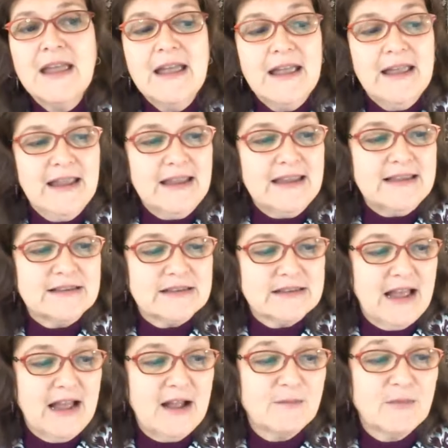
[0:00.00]

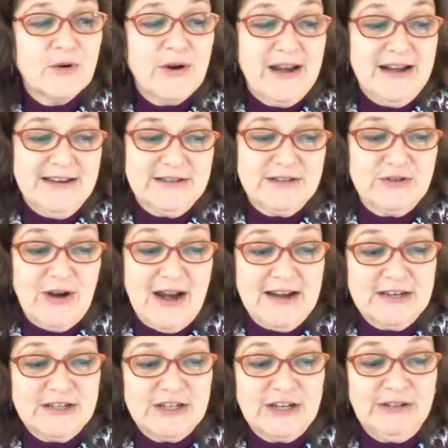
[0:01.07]
is creating a
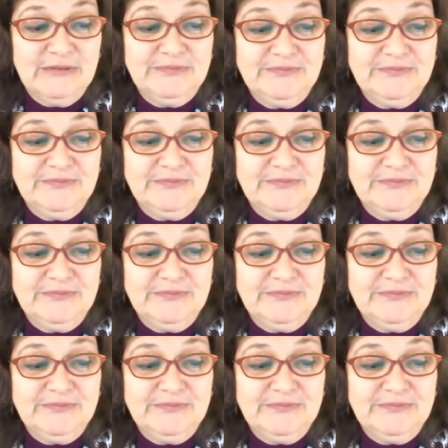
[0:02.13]
strategy.